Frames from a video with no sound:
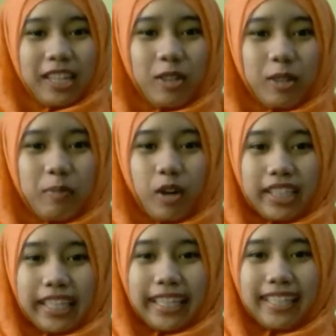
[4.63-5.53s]
Good
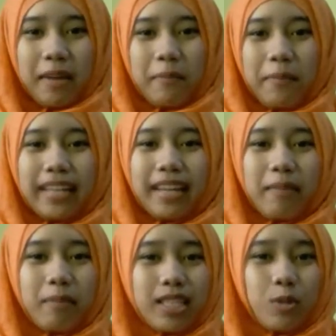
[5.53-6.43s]
morning. My
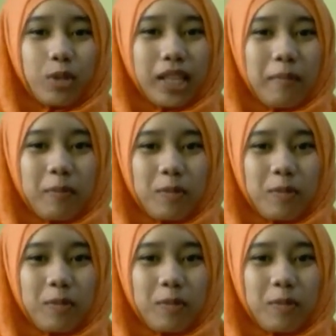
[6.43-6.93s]
name is Utami